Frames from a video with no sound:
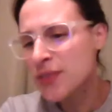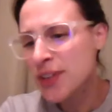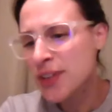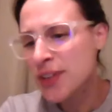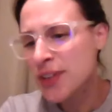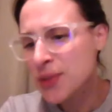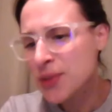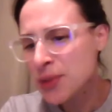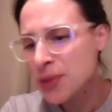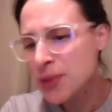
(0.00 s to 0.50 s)

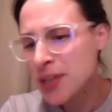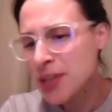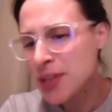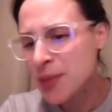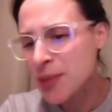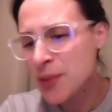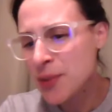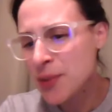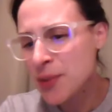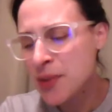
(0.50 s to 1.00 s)
very cool
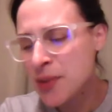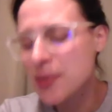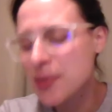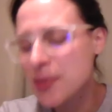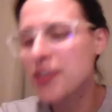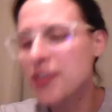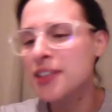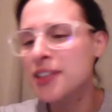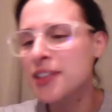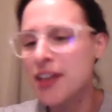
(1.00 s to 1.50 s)
anymore, but
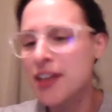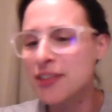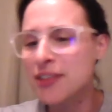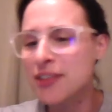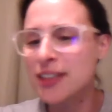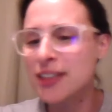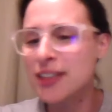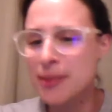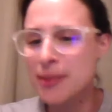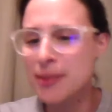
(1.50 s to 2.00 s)
they're
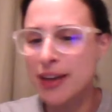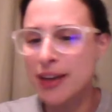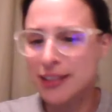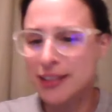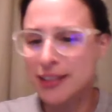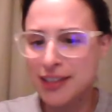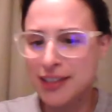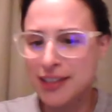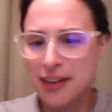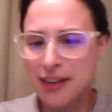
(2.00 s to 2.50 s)
definitely back
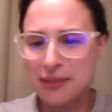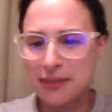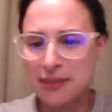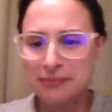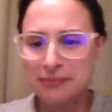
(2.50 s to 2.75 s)
in style.